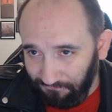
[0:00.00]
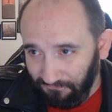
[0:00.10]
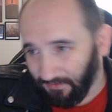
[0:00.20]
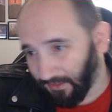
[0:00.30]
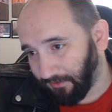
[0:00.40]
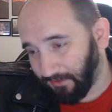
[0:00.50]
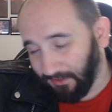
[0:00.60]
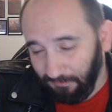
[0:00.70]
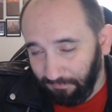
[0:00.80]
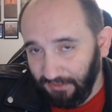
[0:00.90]
I think it
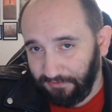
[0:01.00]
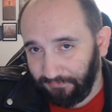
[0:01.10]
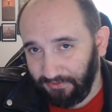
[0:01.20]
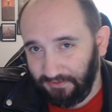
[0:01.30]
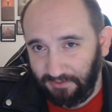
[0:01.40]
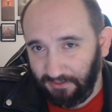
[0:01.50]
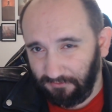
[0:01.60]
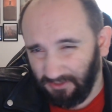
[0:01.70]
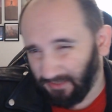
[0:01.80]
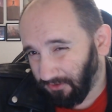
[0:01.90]
pays for itself with
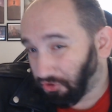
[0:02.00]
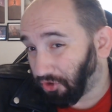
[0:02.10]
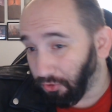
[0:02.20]
even 2